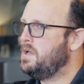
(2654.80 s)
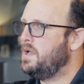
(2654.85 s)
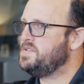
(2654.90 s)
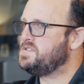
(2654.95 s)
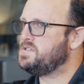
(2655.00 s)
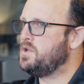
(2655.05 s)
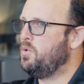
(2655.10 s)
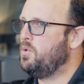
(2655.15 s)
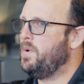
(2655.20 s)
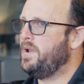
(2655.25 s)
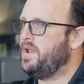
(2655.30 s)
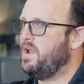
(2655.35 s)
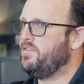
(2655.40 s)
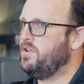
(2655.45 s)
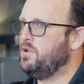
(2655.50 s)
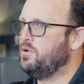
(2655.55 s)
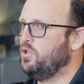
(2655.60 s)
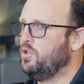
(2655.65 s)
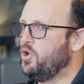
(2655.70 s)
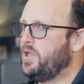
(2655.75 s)
And so whenever
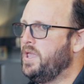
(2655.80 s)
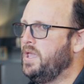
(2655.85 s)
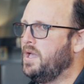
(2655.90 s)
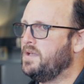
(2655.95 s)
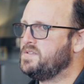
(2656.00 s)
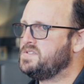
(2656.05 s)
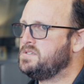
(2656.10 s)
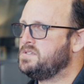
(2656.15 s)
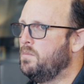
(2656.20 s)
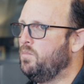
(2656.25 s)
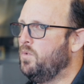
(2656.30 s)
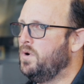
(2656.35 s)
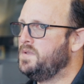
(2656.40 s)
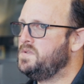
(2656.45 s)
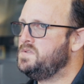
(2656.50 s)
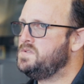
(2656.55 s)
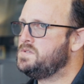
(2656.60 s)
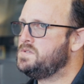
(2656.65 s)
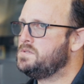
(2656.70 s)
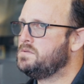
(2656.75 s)
you're looking at
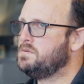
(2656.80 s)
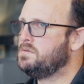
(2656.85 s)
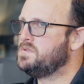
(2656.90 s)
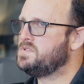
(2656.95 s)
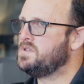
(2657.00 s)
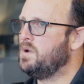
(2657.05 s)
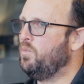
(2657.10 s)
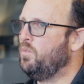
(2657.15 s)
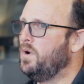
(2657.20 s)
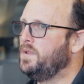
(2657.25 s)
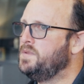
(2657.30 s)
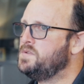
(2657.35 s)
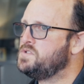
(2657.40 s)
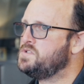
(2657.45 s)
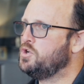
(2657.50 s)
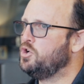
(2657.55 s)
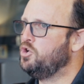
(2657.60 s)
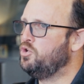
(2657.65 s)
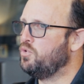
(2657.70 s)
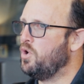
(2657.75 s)
someone's
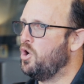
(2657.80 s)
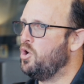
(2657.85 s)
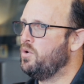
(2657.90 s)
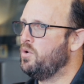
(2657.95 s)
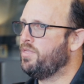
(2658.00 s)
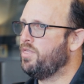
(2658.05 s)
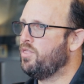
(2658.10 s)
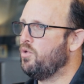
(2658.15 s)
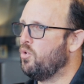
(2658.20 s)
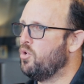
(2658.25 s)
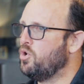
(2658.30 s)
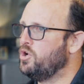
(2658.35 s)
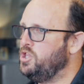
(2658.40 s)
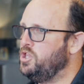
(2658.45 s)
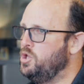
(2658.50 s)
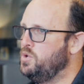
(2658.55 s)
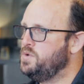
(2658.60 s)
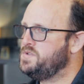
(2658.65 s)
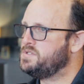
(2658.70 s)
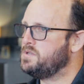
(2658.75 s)
growth or
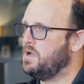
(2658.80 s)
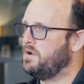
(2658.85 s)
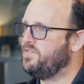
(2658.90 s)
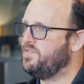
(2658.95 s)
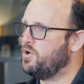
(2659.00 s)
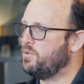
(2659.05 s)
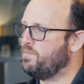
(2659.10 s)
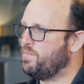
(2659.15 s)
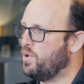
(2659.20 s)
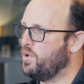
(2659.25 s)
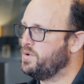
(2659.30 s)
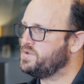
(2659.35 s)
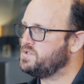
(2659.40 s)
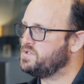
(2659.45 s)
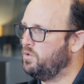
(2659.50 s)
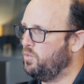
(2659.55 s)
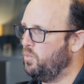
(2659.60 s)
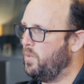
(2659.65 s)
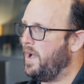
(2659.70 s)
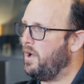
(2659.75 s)
use of their
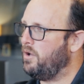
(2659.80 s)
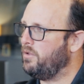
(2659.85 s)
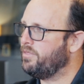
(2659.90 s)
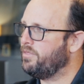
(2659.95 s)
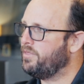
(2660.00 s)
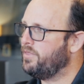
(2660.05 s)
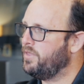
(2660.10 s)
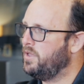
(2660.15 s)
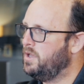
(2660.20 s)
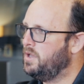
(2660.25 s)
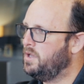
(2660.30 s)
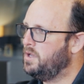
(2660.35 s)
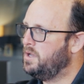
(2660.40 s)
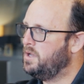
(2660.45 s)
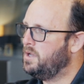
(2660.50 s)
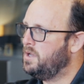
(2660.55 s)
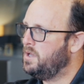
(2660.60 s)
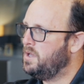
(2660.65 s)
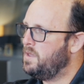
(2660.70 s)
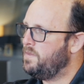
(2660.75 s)
personal wealth,
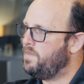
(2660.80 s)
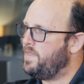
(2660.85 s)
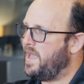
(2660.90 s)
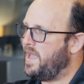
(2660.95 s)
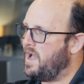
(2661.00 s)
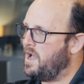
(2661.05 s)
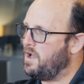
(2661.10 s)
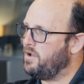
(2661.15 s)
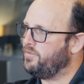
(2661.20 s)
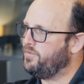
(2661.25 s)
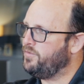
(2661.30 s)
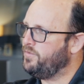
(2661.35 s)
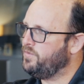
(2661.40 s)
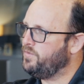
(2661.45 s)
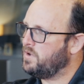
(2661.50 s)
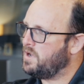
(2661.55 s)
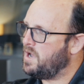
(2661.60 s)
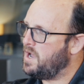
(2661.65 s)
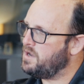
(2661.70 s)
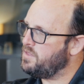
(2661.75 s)
they have
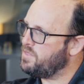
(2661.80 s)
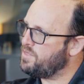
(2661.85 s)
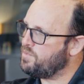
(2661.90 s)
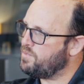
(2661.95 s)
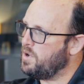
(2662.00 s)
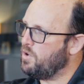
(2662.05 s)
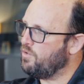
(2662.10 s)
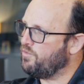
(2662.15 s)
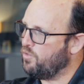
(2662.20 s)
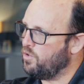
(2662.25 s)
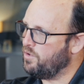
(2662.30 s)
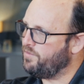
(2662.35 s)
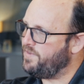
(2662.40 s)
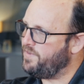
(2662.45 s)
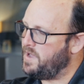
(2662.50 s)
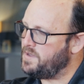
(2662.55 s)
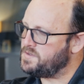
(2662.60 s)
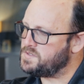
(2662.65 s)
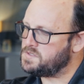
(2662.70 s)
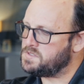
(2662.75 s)
kind of 3 or 4
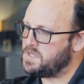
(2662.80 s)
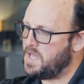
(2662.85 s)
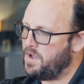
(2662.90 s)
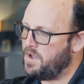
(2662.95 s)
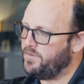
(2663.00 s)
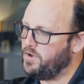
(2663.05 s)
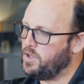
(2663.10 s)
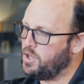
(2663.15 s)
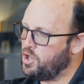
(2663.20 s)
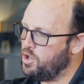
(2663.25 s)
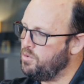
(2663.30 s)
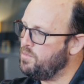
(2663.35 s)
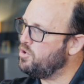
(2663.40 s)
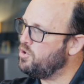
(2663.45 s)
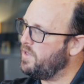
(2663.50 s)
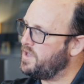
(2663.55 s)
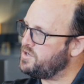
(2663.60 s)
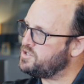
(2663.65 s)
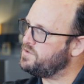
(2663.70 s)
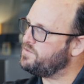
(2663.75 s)
phases. They have an
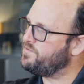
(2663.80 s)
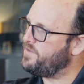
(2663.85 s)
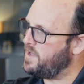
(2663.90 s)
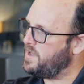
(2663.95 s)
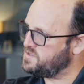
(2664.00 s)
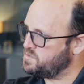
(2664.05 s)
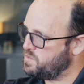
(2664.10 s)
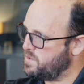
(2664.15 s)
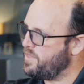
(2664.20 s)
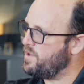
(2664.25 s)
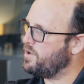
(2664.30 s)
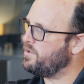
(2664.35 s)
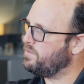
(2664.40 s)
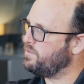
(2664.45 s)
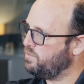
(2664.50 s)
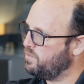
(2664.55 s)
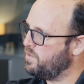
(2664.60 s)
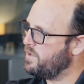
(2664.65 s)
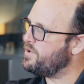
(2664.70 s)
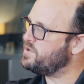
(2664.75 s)
accumulation phase where
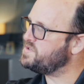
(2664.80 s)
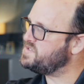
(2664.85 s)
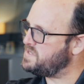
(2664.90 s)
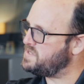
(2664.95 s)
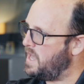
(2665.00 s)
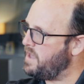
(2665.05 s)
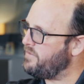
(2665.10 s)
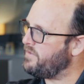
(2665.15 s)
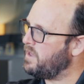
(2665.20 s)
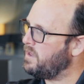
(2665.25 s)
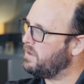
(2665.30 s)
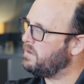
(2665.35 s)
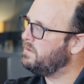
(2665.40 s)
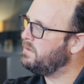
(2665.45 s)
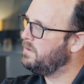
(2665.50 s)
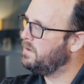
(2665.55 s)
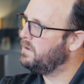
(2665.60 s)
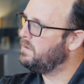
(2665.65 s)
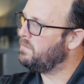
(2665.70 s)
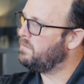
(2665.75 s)
they're saving,
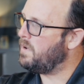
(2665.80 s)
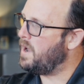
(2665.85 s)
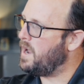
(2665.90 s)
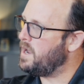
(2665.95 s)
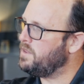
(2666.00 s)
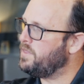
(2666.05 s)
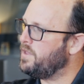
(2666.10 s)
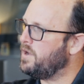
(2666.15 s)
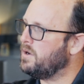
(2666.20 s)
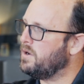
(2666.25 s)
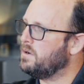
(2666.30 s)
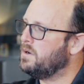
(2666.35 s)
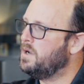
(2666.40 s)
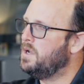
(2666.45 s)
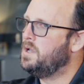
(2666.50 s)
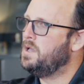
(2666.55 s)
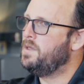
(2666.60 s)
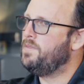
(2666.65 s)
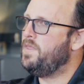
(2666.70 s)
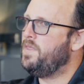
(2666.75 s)
right?
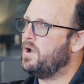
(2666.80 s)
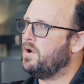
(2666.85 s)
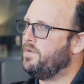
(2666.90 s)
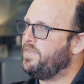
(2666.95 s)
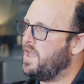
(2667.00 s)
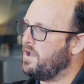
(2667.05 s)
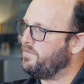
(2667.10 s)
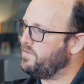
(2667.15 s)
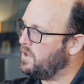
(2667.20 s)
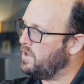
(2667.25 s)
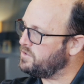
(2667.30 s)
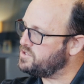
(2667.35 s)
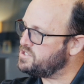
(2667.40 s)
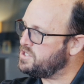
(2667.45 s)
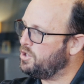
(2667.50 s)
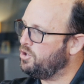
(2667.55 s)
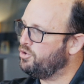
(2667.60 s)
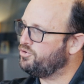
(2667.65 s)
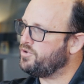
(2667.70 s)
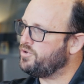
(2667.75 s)
They have young
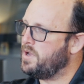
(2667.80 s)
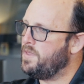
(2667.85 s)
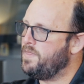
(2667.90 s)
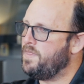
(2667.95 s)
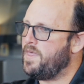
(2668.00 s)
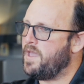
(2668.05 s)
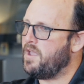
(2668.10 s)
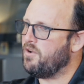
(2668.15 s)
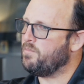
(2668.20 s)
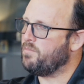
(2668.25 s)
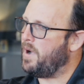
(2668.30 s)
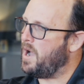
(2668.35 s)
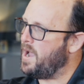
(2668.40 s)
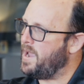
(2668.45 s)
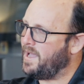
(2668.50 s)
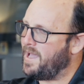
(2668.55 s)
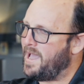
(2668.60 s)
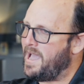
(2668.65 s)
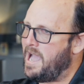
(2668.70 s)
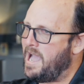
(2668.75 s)
children, they are
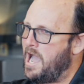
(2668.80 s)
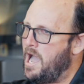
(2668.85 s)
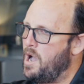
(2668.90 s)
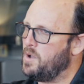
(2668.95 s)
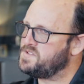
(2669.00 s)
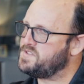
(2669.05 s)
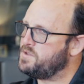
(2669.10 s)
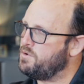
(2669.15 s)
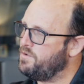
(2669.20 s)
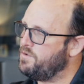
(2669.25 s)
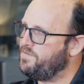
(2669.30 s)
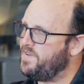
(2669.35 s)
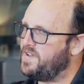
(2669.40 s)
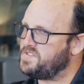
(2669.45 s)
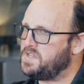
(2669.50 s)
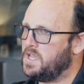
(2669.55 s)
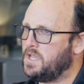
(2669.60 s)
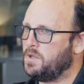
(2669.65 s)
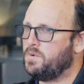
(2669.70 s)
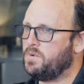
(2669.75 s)
buying a house, they're
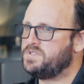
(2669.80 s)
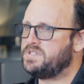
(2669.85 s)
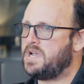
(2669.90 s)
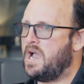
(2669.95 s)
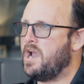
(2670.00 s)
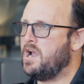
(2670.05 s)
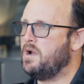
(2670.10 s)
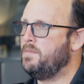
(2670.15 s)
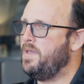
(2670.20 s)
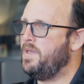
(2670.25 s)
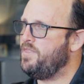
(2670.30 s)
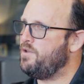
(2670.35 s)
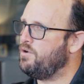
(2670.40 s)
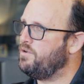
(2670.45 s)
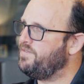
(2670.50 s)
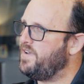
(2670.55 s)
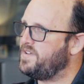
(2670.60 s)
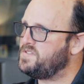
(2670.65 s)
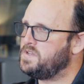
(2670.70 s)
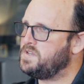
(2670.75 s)
investing in retirement, they're
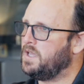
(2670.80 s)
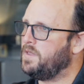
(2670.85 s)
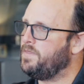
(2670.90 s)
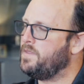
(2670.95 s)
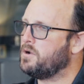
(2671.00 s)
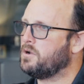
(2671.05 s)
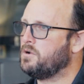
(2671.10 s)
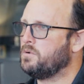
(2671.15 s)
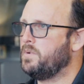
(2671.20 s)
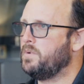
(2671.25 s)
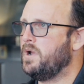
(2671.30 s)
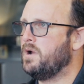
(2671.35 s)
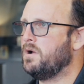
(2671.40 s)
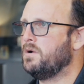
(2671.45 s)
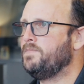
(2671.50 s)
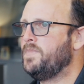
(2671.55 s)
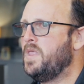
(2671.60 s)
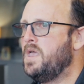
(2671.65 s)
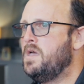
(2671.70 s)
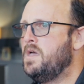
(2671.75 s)
investing in their
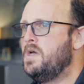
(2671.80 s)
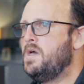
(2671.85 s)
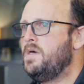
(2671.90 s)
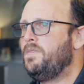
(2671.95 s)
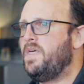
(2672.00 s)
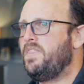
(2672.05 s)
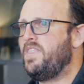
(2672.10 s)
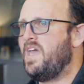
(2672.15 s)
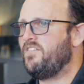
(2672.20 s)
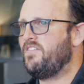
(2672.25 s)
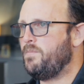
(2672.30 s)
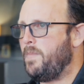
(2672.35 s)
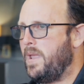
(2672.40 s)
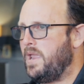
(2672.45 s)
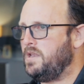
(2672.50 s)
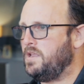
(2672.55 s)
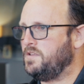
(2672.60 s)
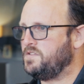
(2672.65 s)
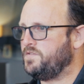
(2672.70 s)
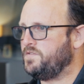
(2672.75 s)
career. Then they have a
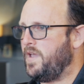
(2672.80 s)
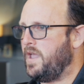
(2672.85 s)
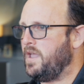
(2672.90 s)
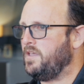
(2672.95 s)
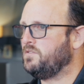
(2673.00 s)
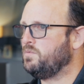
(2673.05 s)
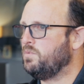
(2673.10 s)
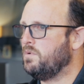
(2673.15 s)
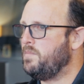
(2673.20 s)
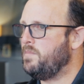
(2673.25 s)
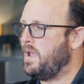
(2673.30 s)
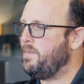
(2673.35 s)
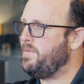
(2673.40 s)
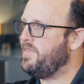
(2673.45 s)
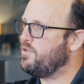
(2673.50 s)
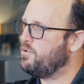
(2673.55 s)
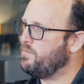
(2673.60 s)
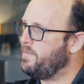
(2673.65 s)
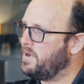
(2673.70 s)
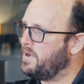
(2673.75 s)
maintenance phase where maybe
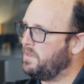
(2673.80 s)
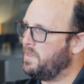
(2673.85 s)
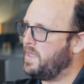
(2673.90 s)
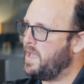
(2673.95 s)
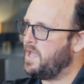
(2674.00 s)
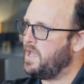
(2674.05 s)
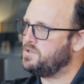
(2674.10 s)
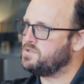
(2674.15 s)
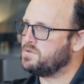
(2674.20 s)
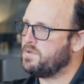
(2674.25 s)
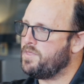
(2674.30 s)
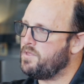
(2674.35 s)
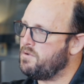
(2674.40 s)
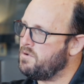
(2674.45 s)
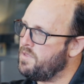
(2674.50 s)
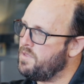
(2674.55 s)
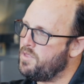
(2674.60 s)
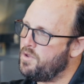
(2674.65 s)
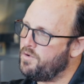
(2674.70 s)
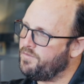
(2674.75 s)
they're middle-aged or they're
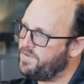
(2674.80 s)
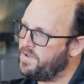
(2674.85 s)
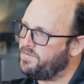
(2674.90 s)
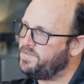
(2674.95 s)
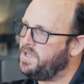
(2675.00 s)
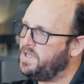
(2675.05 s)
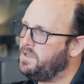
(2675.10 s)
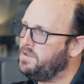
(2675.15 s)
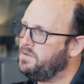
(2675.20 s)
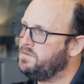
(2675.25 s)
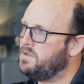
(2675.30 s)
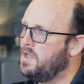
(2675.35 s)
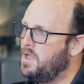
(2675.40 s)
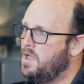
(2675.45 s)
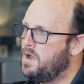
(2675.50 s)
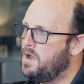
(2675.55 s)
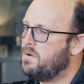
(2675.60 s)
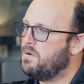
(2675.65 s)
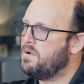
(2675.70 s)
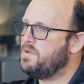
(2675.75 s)
in their 50s,
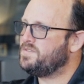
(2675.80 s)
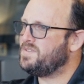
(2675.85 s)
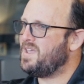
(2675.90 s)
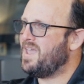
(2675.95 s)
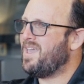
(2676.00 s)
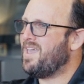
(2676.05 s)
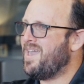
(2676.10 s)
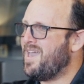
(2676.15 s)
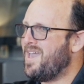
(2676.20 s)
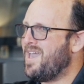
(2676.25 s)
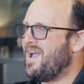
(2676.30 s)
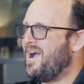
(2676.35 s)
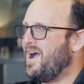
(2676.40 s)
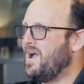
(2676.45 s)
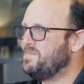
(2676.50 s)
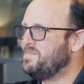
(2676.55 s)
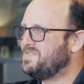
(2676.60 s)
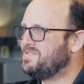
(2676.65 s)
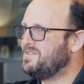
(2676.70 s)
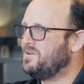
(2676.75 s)
where they're saying, hey,
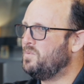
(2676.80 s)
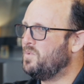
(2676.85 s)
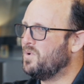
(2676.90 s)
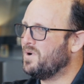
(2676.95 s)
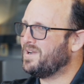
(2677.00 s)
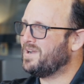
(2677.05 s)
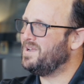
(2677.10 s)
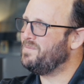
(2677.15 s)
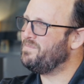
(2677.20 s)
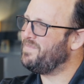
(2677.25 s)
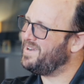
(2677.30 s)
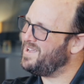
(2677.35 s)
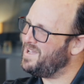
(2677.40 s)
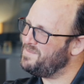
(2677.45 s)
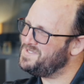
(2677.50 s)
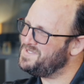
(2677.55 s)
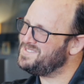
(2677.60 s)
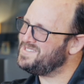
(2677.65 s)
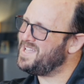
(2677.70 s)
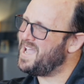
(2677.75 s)
I'm still working, but
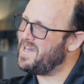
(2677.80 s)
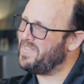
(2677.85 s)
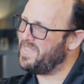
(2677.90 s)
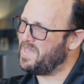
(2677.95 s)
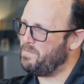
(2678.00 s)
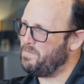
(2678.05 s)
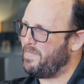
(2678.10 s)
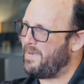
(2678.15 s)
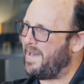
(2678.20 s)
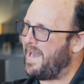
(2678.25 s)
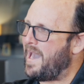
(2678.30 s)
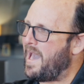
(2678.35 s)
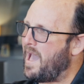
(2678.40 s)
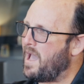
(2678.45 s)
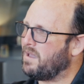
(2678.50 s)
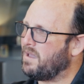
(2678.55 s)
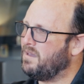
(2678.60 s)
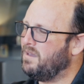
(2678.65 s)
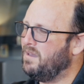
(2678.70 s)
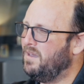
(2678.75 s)
I'm scaling
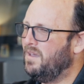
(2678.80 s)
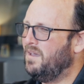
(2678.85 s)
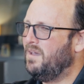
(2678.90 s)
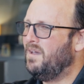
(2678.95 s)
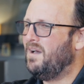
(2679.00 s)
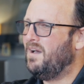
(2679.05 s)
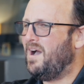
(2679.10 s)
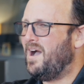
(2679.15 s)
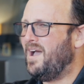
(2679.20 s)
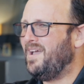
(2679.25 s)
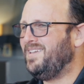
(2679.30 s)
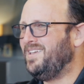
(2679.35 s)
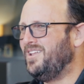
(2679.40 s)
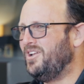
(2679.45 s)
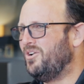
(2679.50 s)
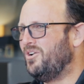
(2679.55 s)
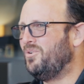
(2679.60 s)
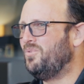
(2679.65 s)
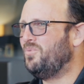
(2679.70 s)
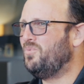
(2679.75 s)
back.
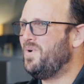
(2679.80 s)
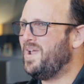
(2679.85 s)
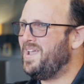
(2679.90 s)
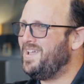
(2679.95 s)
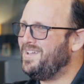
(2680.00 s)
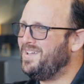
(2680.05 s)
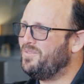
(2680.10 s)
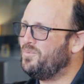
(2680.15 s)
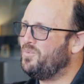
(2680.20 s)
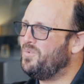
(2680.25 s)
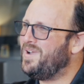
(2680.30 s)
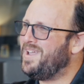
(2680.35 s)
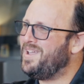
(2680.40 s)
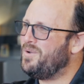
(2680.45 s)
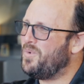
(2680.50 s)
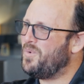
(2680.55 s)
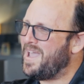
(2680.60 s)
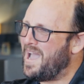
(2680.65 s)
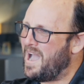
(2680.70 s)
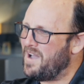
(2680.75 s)

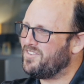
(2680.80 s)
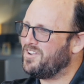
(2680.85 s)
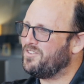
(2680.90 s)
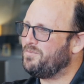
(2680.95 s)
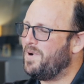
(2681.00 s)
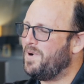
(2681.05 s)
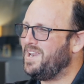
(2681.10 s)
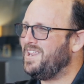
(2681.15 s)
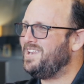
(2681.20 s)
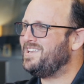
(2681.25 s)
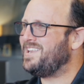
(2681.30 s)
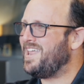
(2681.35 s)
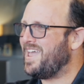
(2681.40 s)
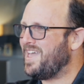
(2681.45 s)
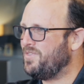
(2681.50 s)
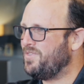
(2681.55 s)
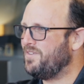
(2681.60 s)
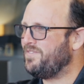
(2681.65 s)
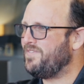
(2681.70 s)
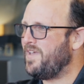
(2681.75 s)
we have enough money to
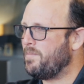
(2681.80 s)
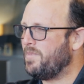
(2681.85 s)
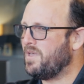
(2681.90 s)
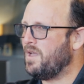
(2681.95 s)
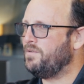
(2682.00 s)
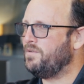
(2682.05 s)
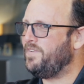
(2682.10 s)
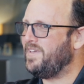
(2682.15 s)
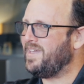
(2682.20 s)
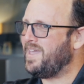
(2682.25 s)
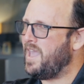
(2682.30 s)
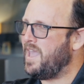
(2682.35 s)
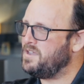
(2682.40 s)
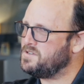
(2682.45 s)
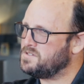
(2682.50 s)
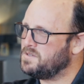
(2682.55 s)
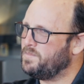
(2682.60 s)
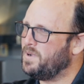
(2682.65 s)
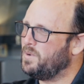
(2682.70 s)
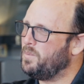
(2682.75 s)
take the family on
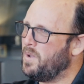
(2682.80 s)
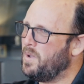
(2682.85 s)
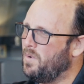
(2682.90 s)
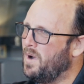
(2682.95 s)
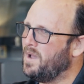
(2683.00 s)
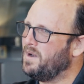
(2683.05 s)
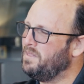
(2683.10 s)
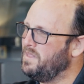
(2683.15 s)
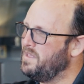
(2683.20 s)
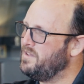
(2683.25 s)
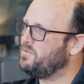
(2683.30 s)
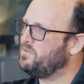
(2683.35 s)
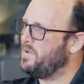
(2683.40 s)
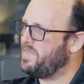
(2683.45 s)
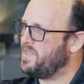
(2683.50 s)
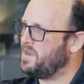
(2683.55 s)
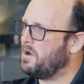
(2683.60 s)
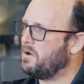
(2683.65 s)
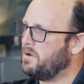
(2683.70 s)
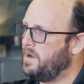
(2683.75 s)
vacation, but we want to live
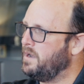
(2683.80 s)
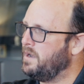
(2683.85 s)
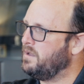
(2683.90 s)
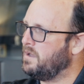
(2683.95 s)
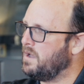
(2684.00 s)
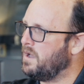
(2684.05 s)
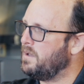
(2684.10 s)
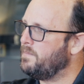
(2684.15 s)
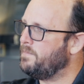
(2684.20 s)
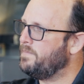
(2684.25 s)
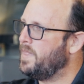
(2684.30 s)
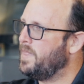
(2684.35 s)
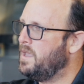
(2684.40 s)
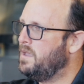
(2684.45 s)
within our income.